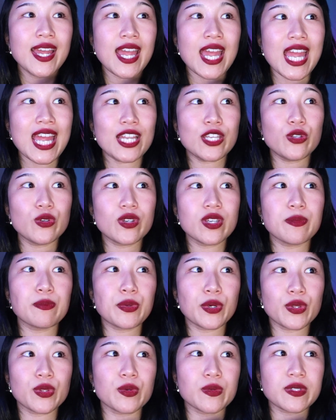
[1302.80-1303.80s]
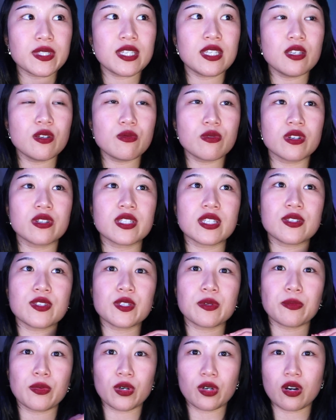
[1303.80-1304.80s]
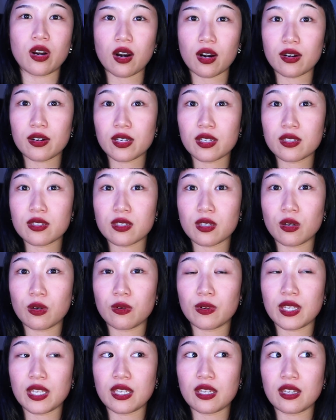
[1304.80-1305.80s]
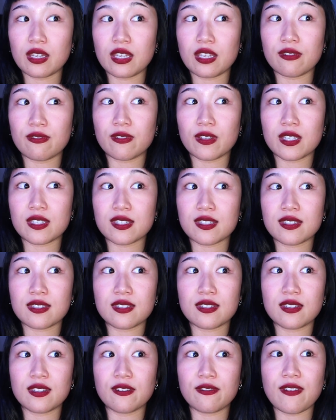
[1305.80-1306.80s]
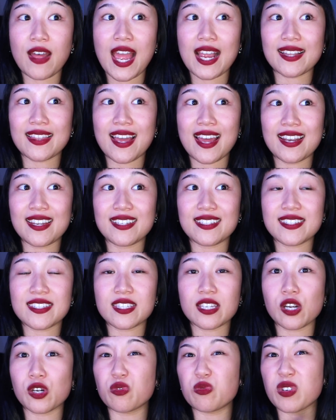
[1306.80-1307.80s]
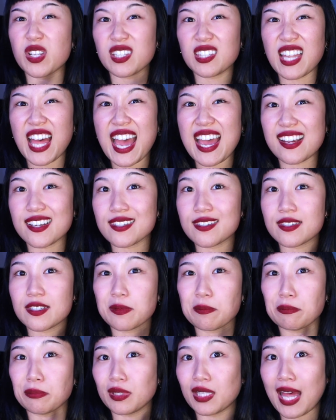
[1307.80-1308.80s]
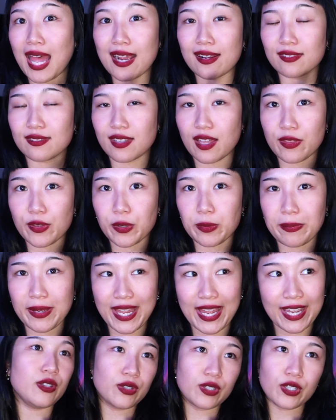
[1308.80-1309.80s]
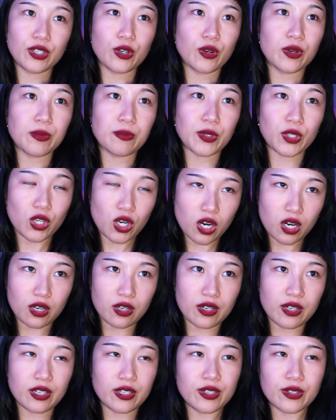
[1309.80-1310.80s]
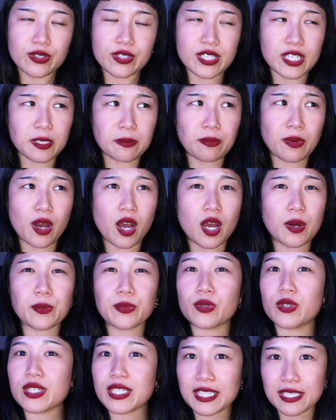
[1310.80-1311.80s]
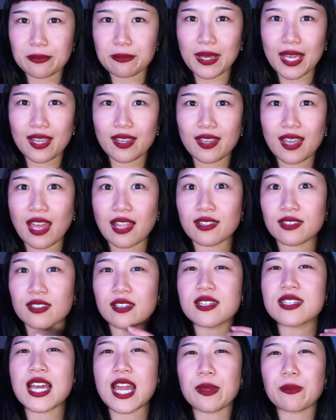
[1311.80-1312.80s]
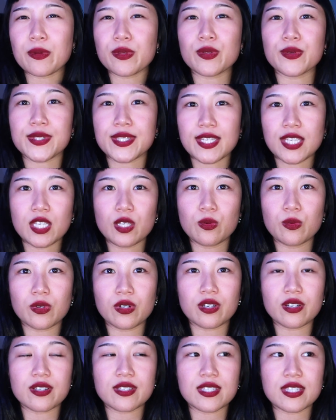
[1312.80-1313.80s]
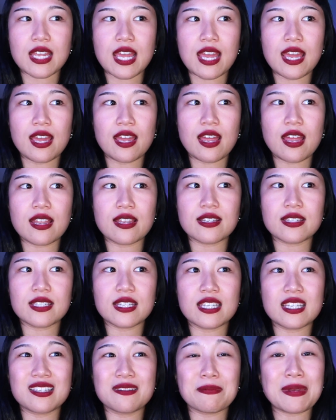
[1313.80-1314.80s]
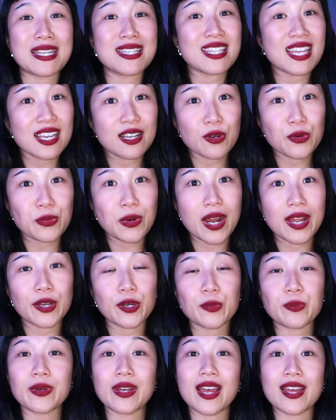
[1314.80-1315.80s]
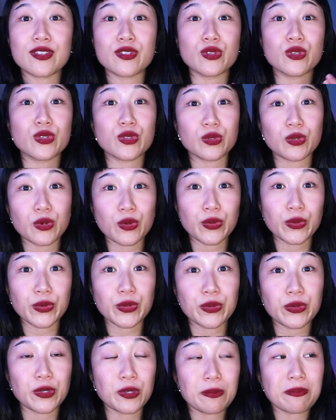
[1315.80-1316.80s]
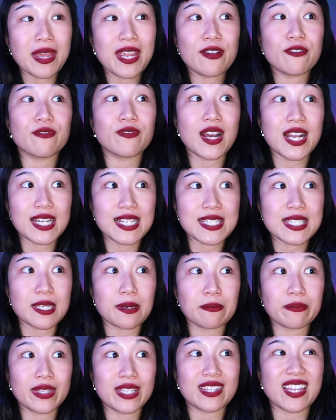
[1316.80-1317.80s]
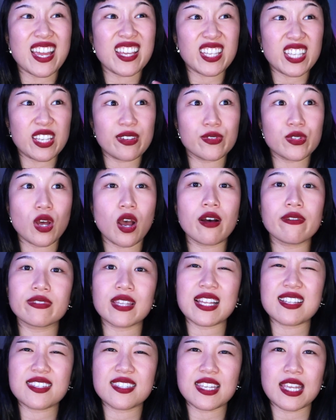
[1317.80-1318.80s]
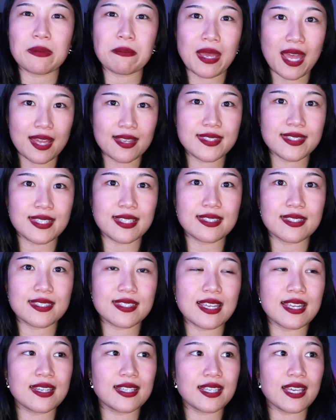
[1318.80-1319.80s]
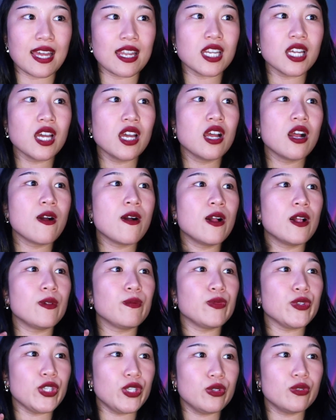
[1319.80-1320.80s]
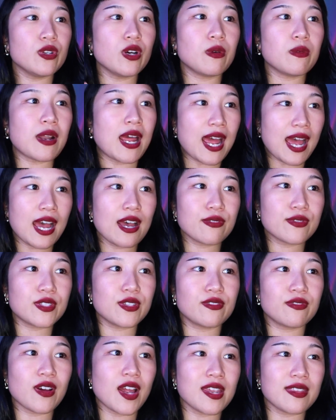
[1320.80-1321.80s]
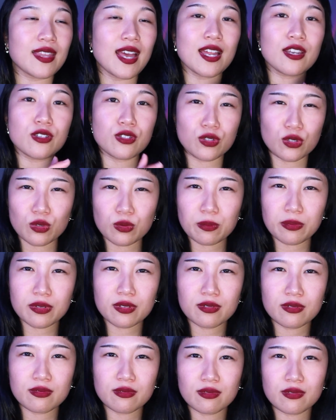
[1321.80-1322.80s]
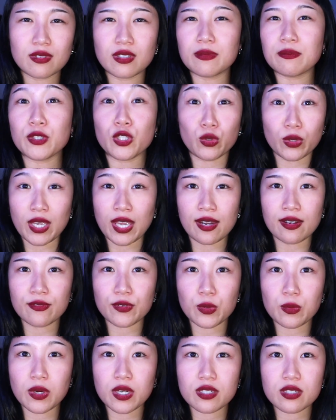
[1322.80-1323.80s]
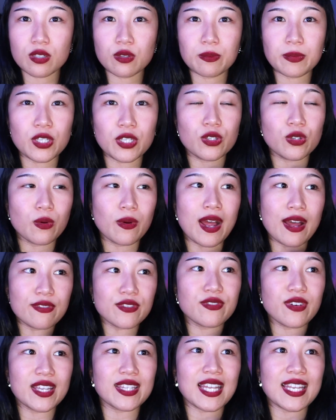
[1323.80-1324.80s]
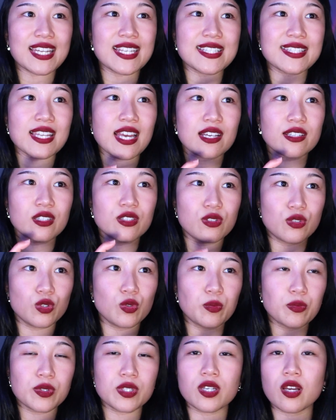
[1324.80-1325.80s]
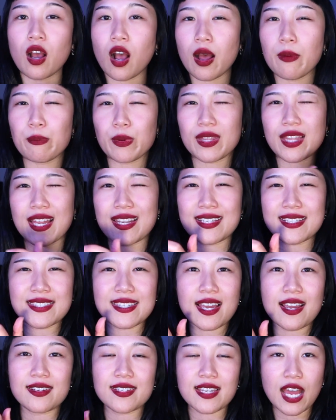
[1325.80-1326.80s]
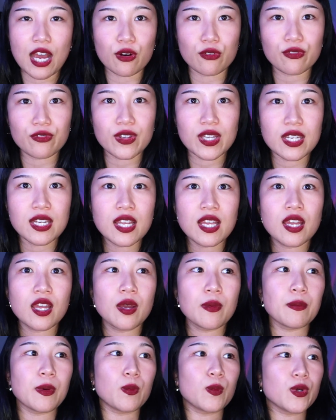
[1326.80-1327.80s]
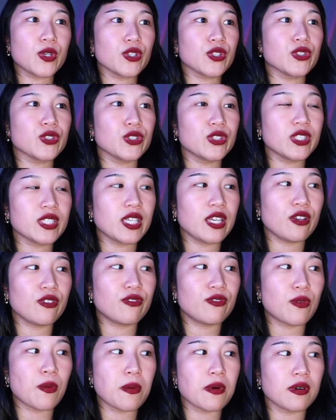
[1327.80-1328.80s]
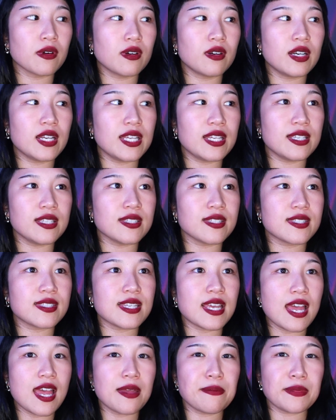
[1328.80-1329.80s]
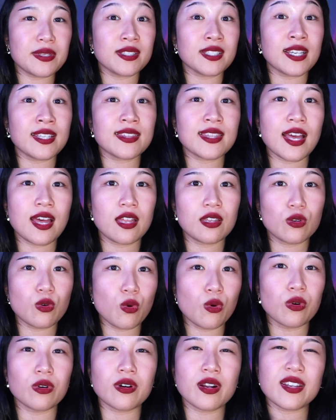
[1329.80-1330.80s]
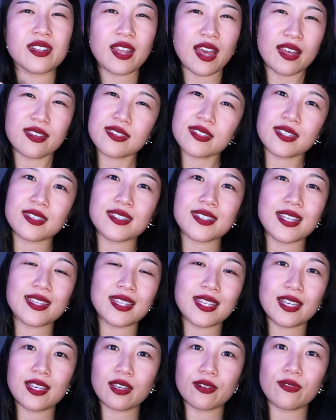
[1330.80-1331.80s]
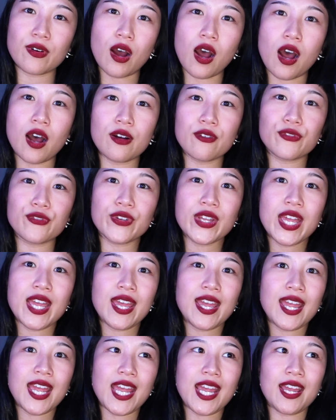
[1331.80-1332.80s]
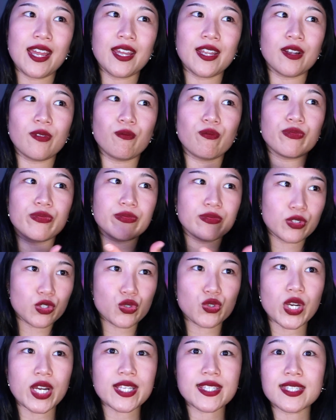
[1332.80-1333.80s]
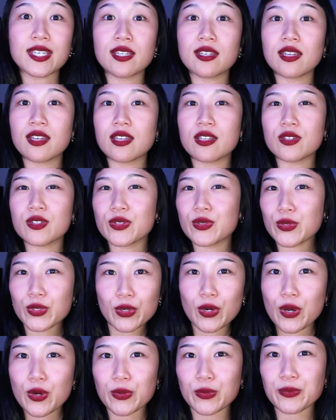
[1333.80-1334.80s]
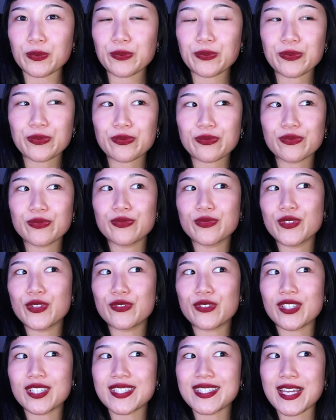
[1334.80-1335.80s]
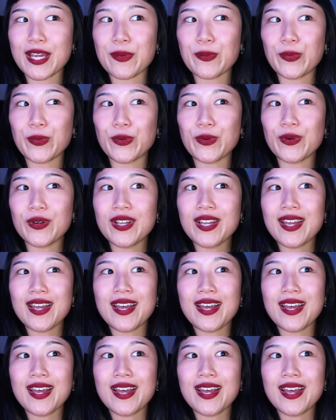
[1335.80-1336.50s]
and you can put those keywords into Mercari. So if it's the fact that it's a relaxed black leather bag, you can go on Mercari or Depop or eBay and type in those keywords, and it may take a while, but as you scroll through, you may find something that gives off that same essence. And again, you don't have to find that dupe. You can if you want to, you don't have to find that exact dupe to copy that exact outfit. But what you're looking for is to emulate that aura and essence that they give off and translate it into your own. For example,